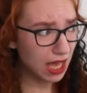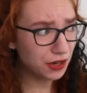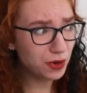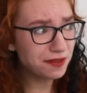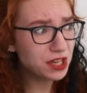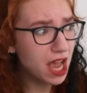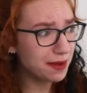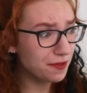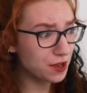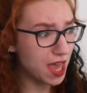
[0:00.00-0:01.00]
I don't have
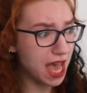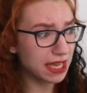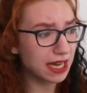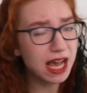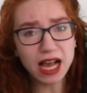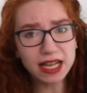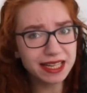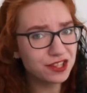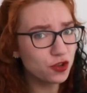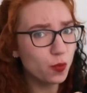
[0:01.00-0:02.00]
time for that! I
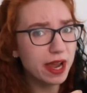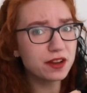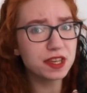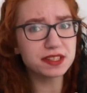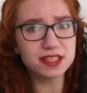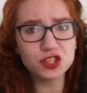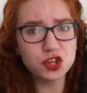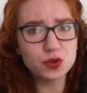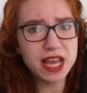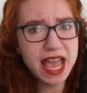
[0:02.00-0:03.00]
need to wear this
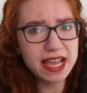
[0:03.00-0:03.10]
in 2